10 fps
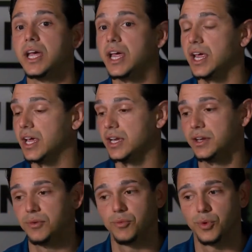
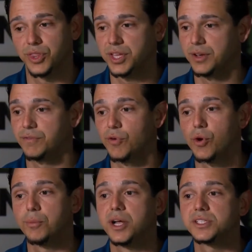And within
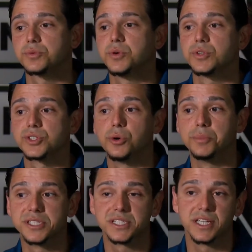4 months we were so
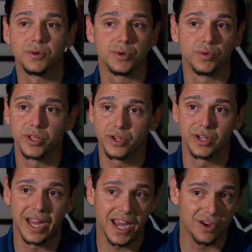busy that we really
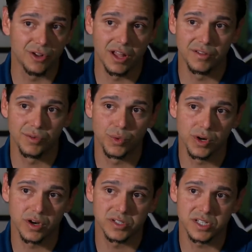couldn't handle all of the
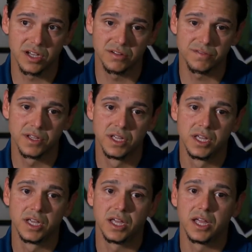work ourselves.
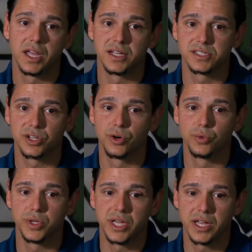And so
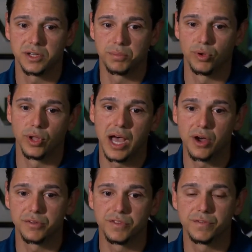we had to pull
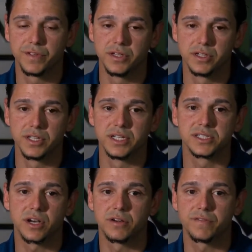out of the field and
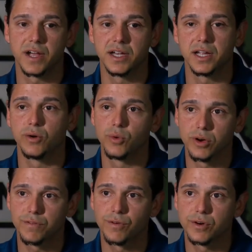start finding a
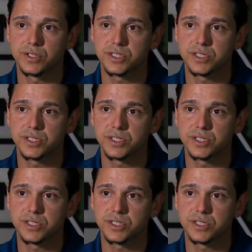workforce.